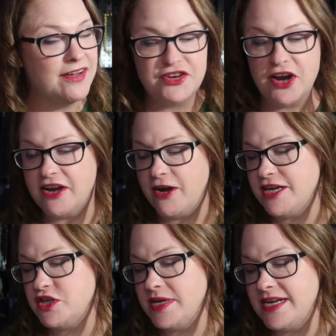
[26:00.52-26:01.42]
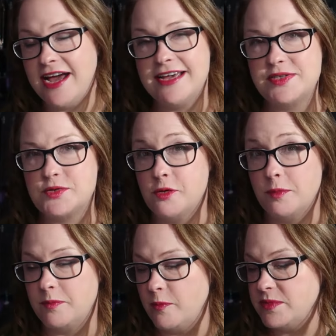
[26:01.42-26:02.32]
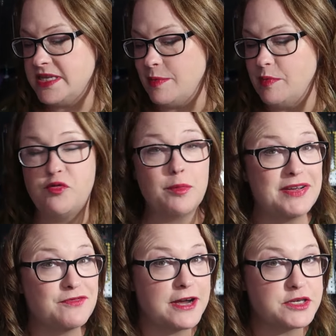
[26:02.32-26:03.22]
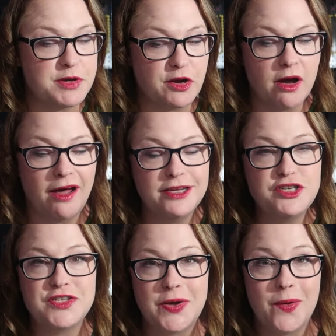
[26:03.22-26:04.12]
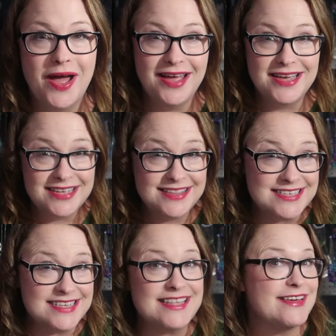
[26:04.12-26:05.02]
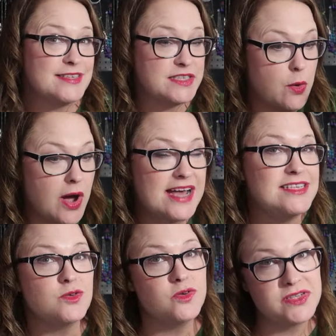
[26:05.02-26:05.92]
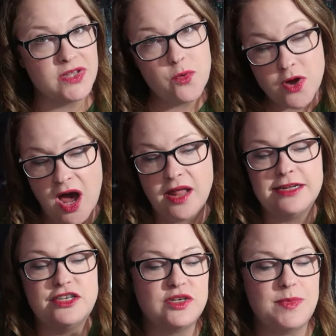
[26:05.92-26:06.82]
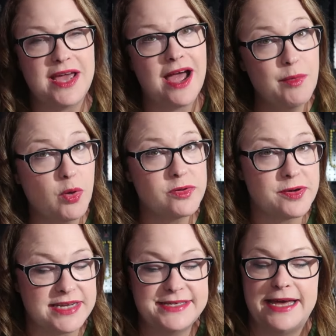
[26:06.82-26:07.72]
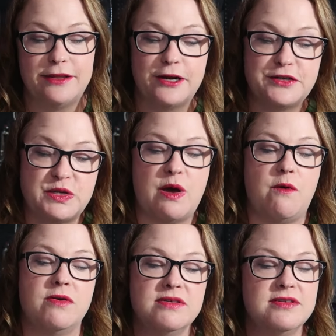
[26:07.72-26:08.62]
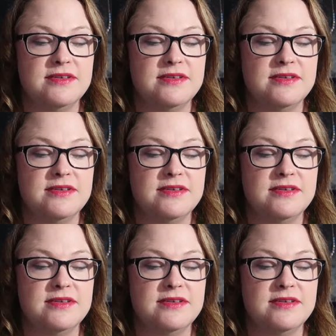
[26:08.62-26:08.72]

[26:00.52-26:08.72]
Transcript: after I graduated high school, summer before my freshman year of college, so this is like so high school, so college to me. I'm older than Taylor, so.